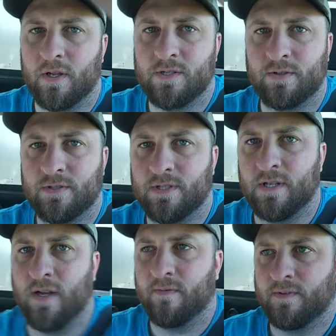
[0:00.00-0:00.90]
get your
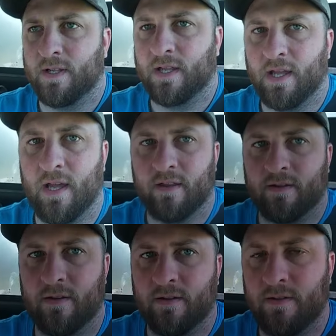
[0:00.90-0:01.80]
stuff
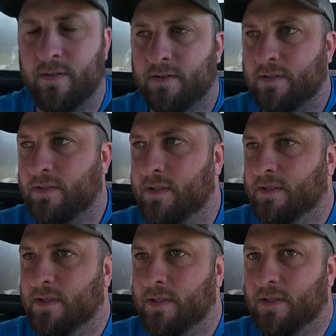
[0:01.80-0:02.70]
together.
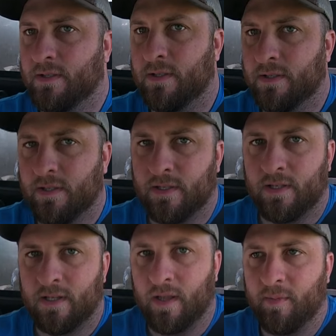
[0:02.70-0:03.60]

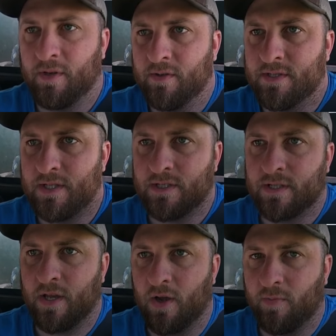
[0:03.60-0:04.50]
I've been using
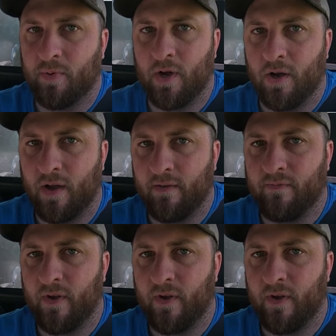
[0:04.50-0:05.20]
this GoPro I